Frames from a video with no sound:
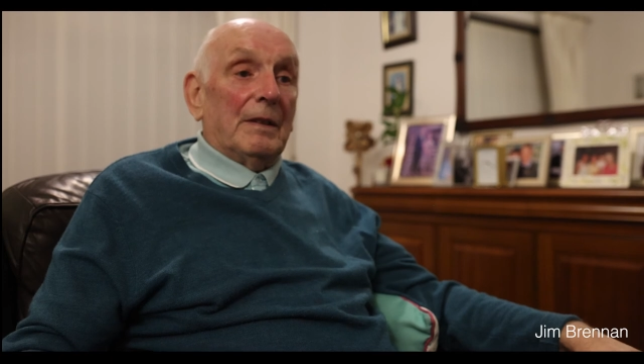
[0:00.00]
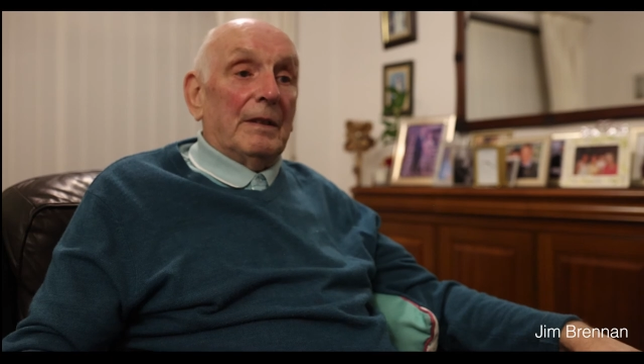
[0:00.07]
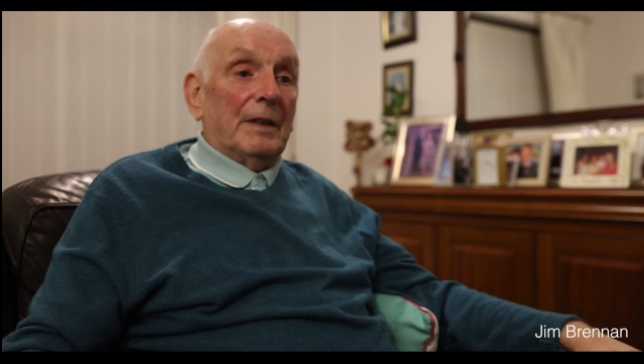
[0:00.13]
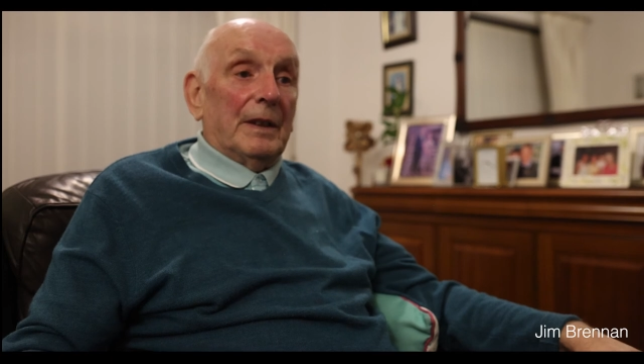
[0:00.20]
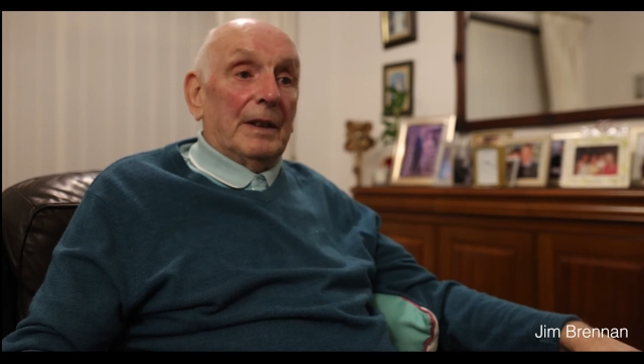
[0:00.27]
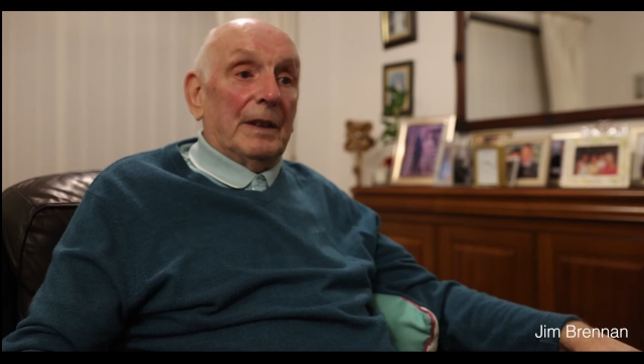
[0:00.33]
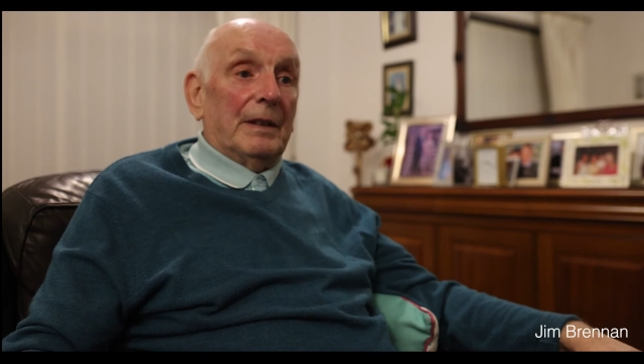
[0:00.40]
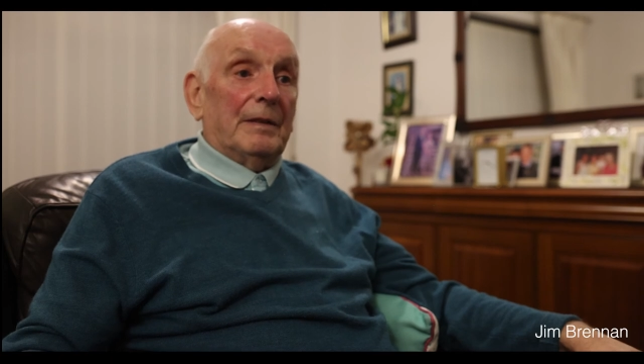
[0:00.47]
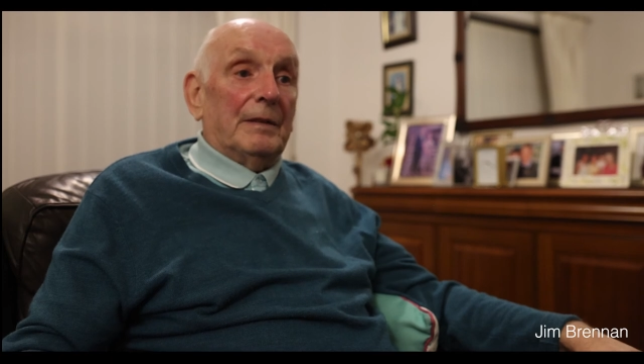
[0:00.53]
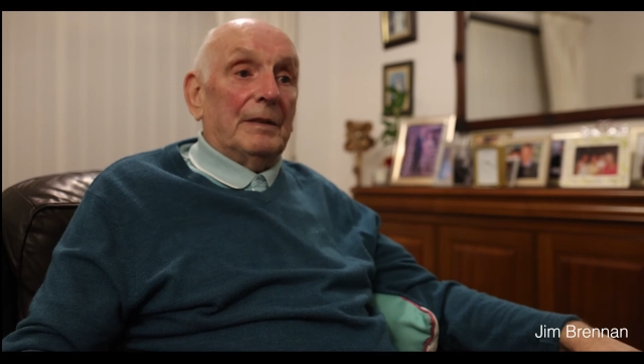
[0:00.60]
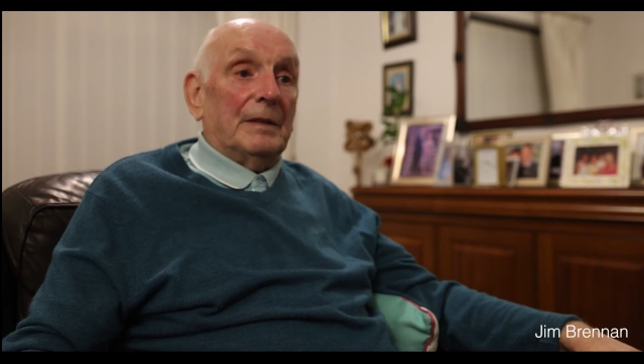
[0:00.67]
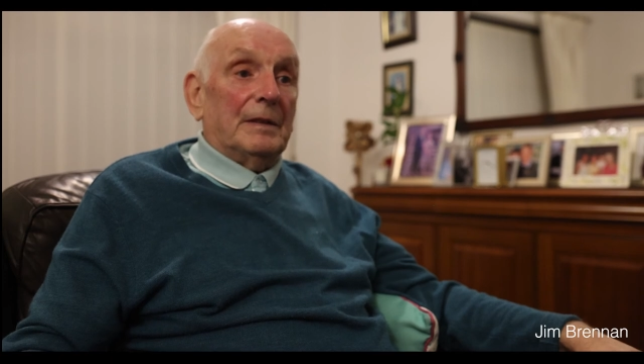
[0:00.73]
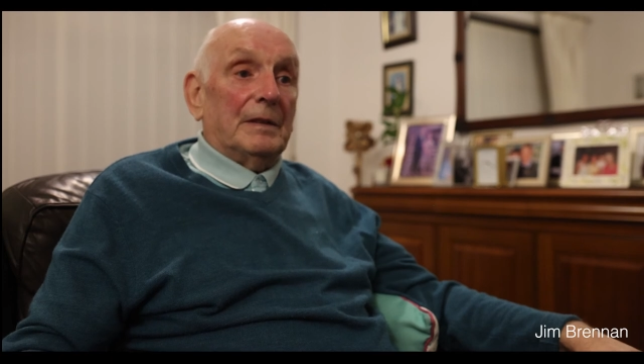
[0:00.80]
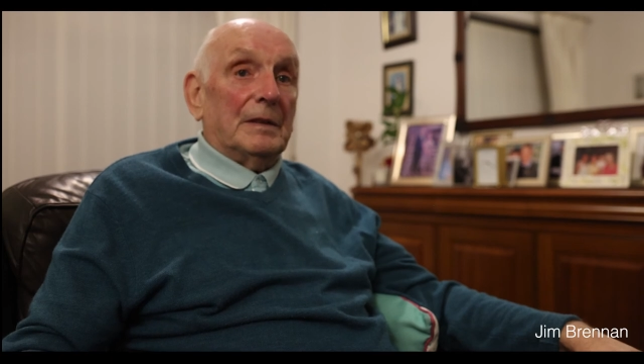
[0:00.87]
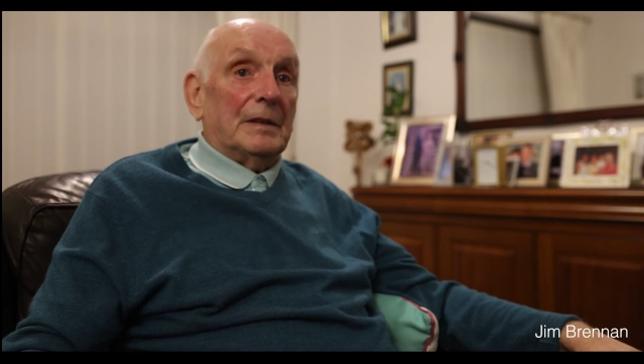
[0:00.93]
Yeah,
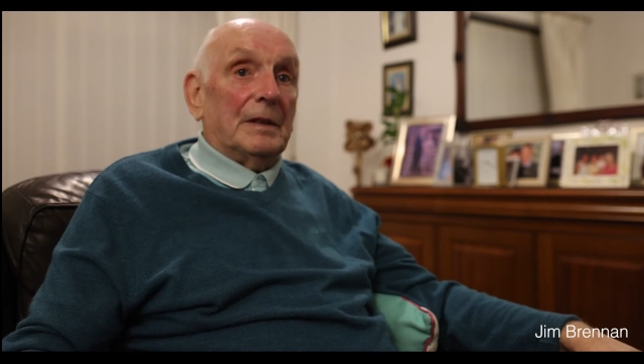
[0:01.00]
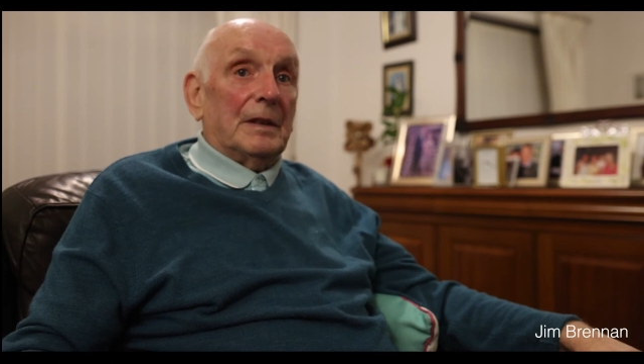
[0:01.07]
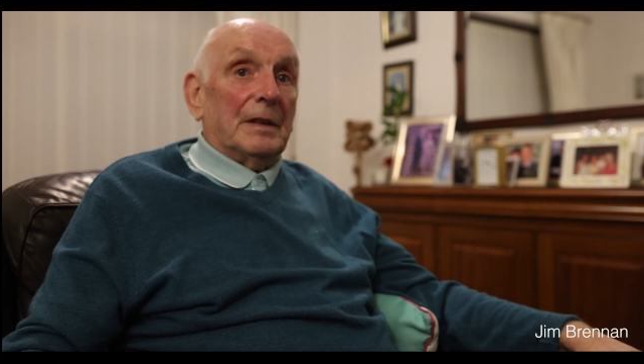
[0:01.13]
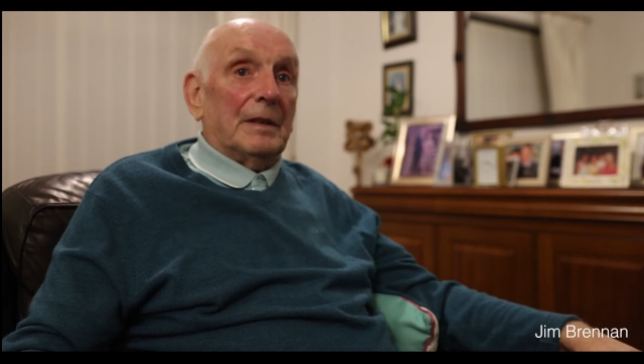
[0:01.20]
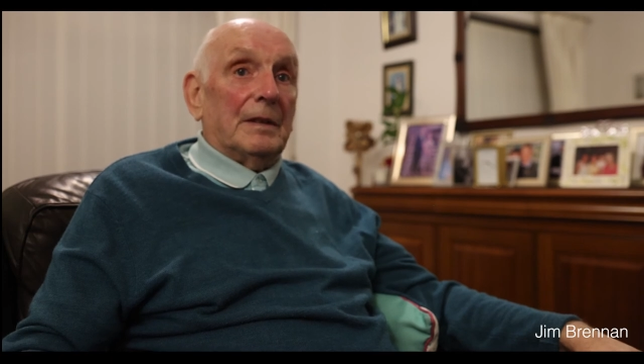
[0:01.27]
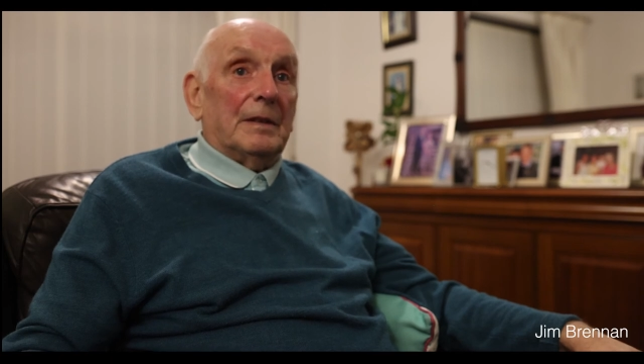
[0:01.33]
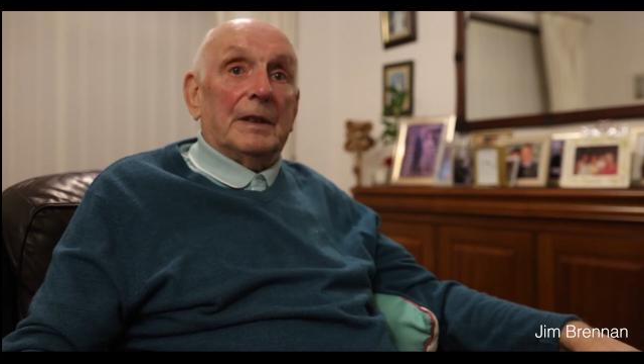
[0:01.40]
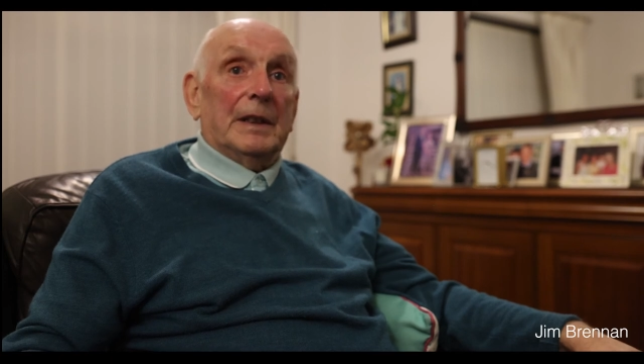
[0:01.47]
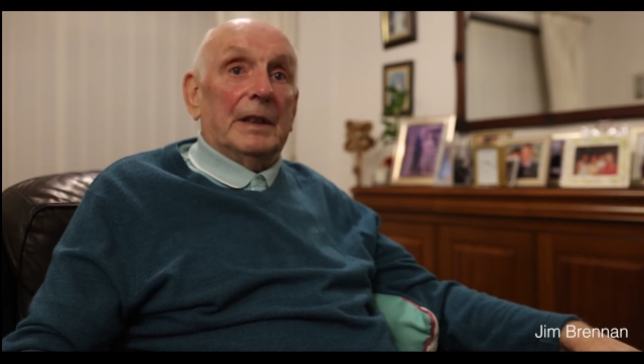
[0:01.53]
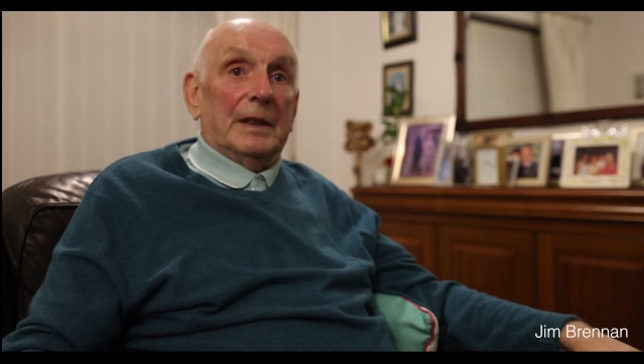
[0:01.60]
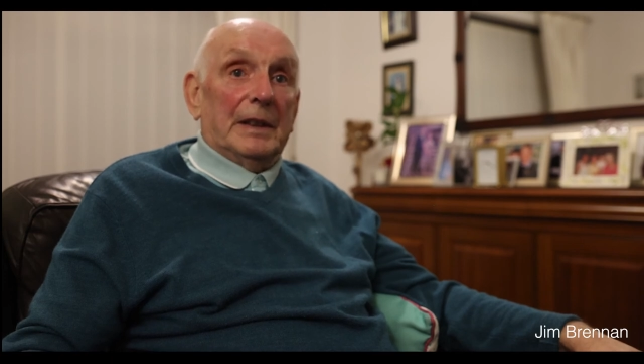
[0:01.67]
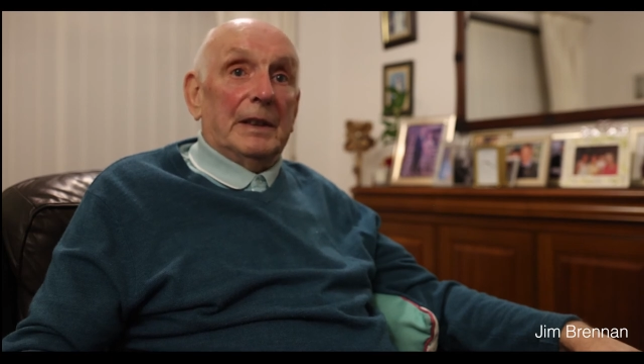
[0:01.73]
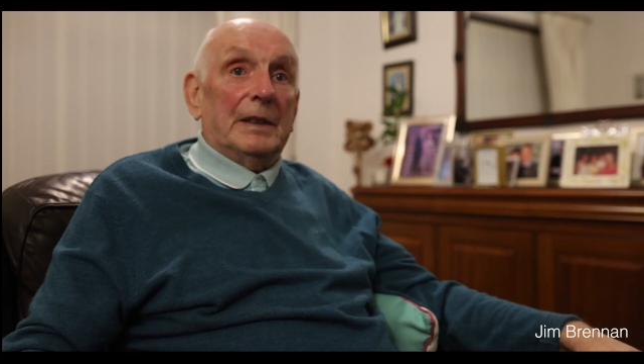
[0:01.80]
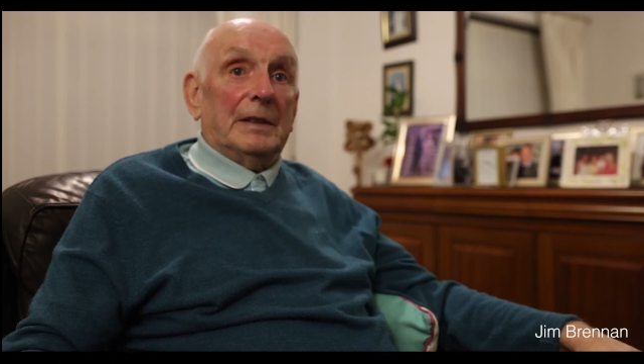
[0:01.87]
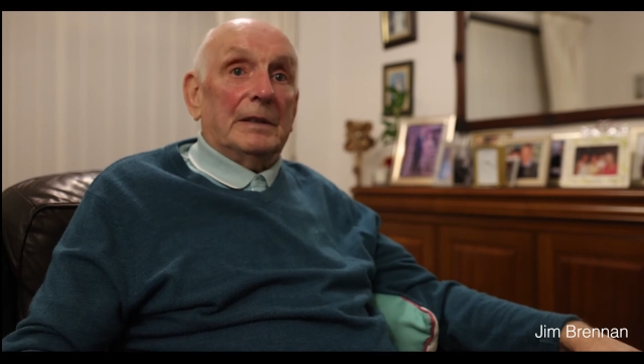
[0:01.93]
and he,
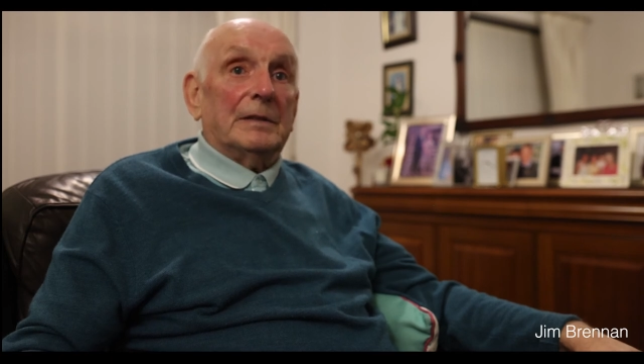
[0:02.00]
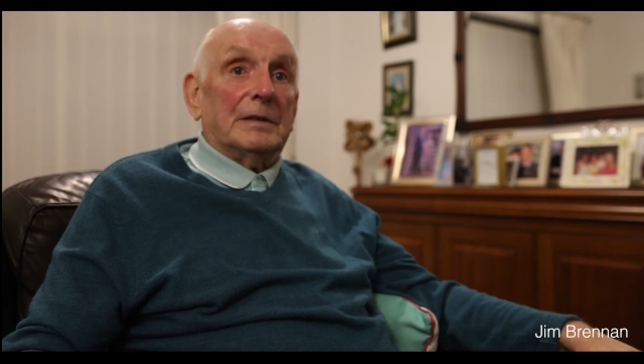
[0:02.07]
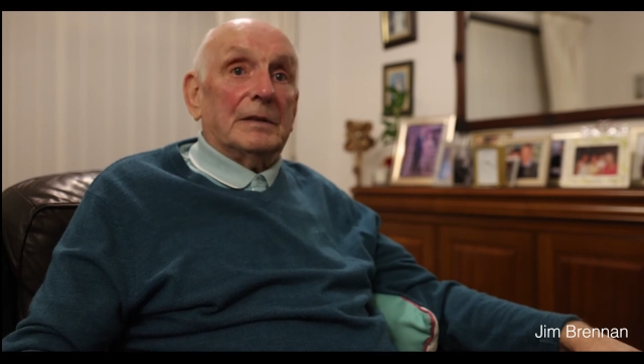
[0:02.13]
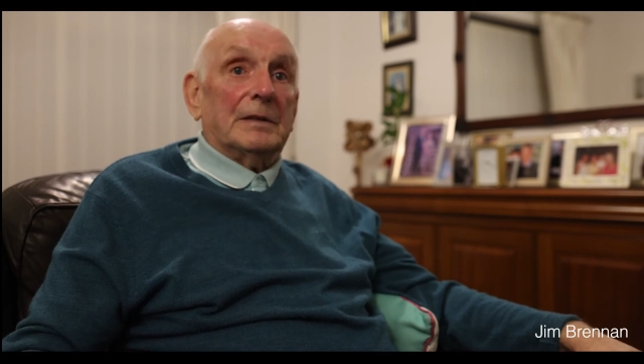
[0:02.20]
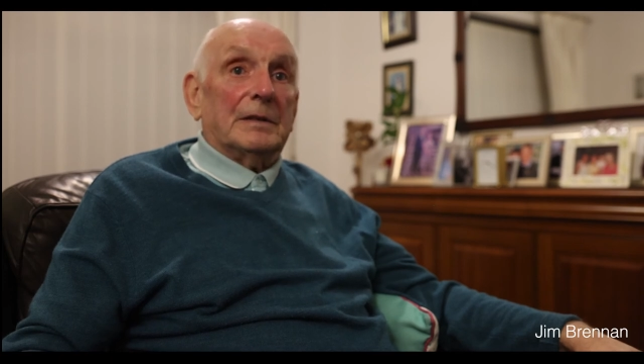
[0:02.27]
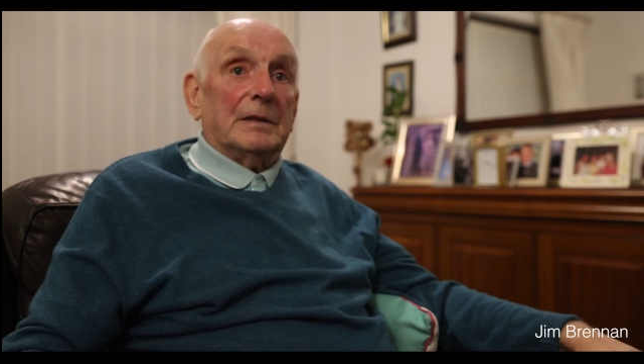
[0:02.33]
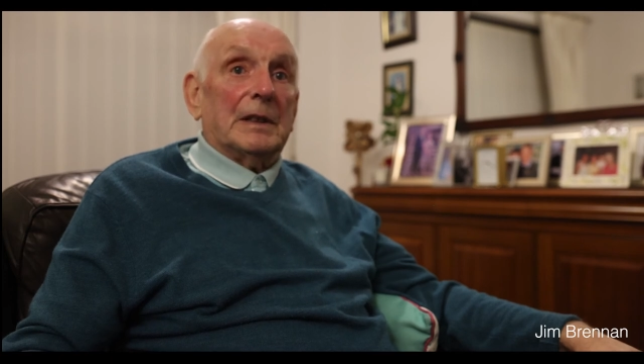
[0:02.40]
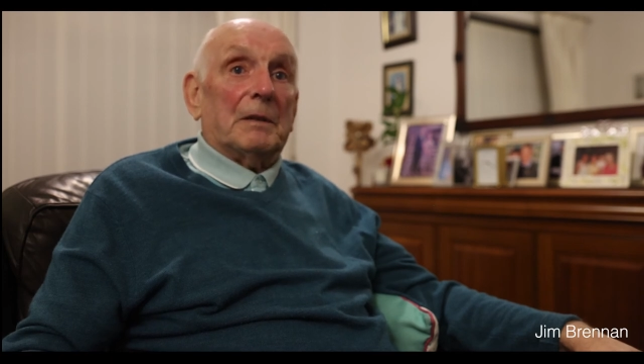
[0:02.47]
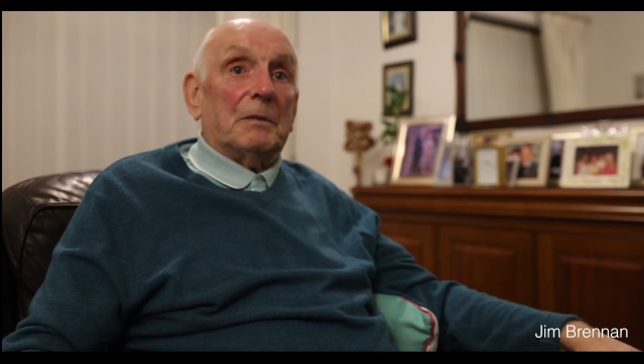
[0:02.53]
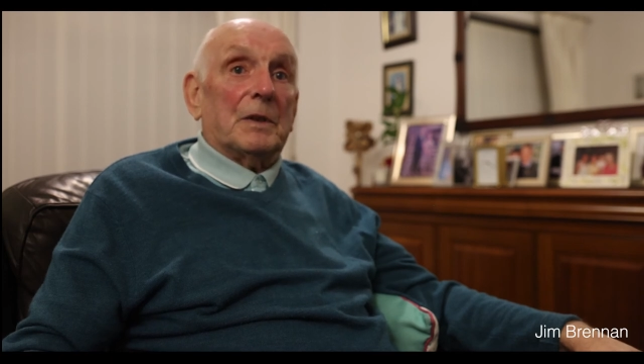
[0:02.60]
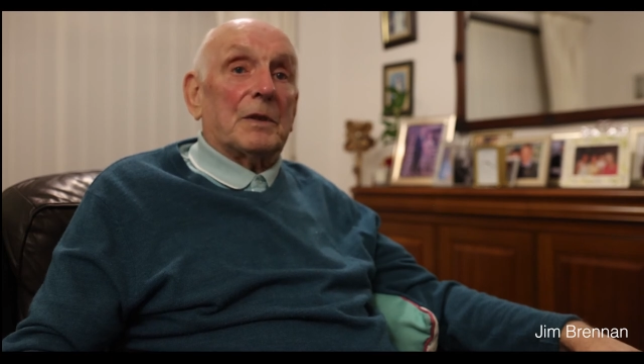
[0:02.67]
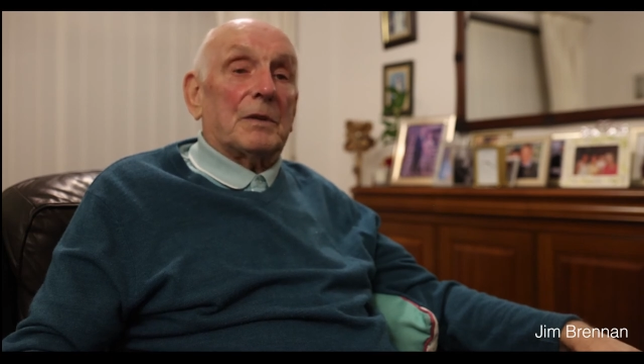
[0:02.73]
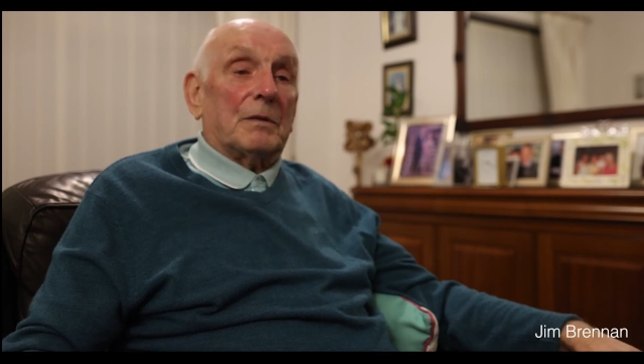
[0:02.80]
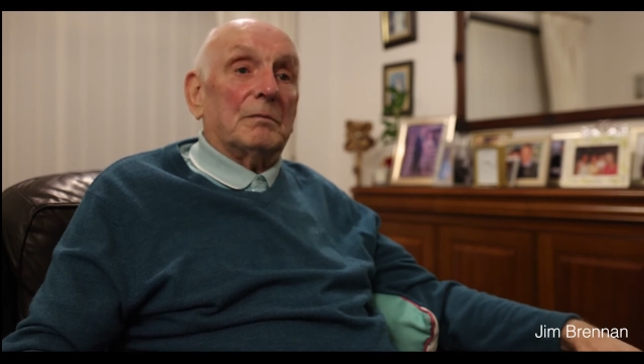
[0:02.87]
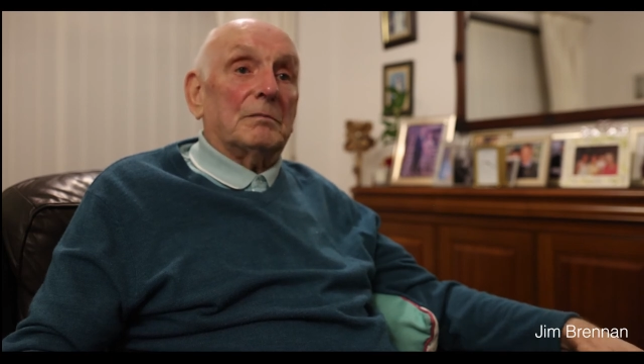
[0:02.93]
he that
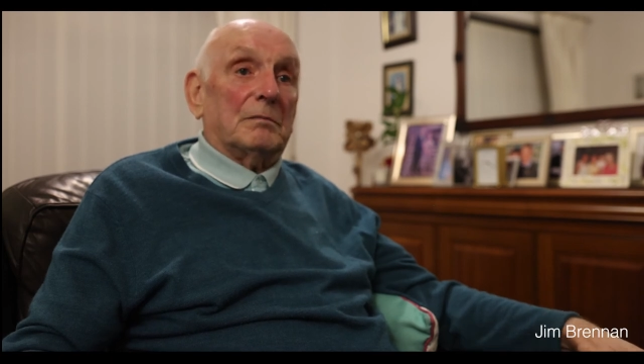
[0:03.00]
was.